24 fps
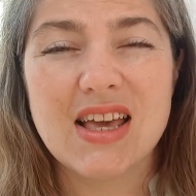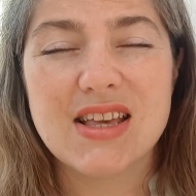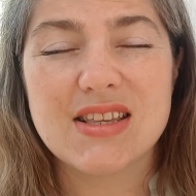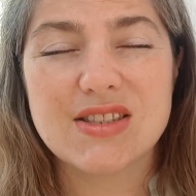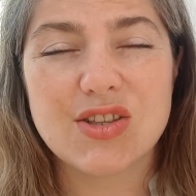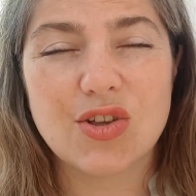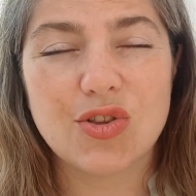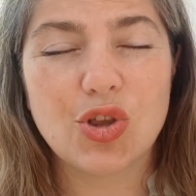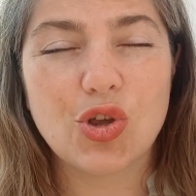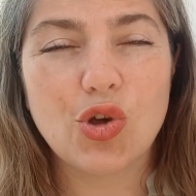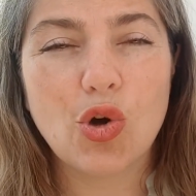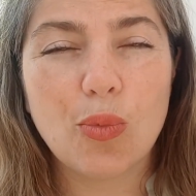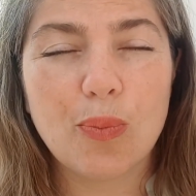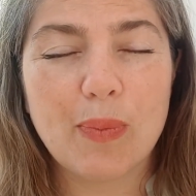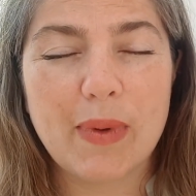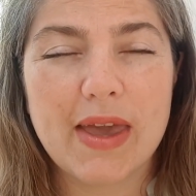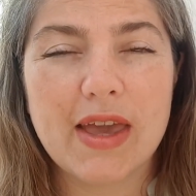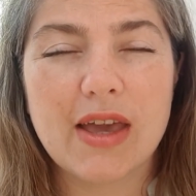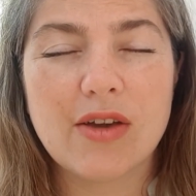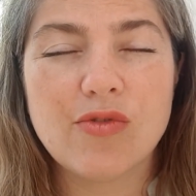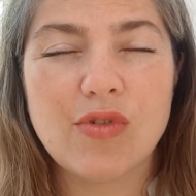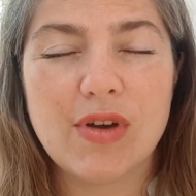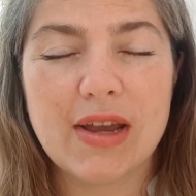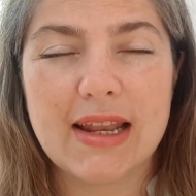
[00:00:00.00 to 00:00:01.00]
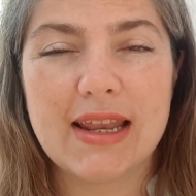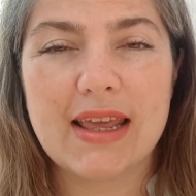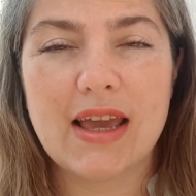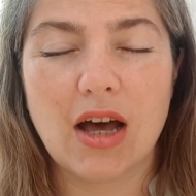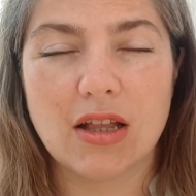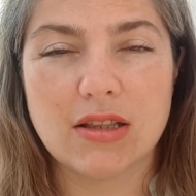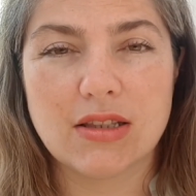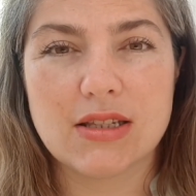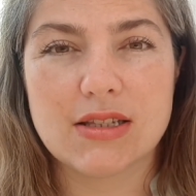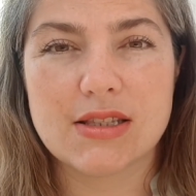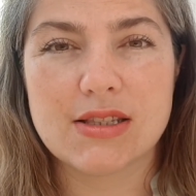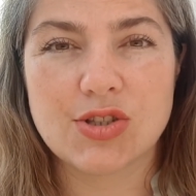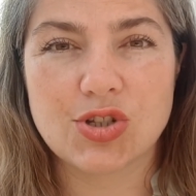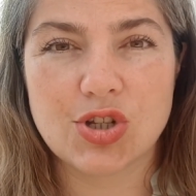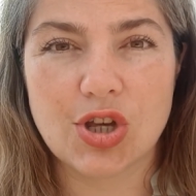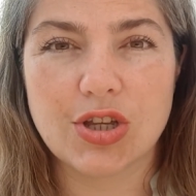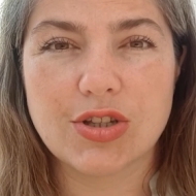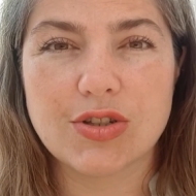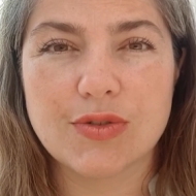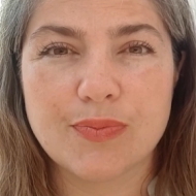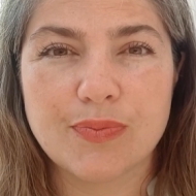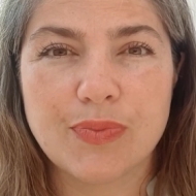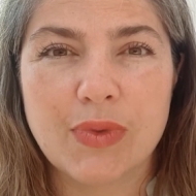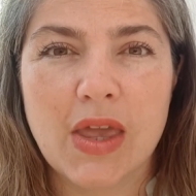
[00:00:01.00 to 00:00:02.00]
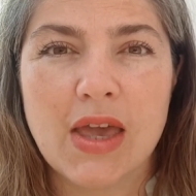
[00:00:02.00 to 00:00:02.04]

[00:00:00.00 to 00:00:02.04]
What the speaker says: so that you're being really understood.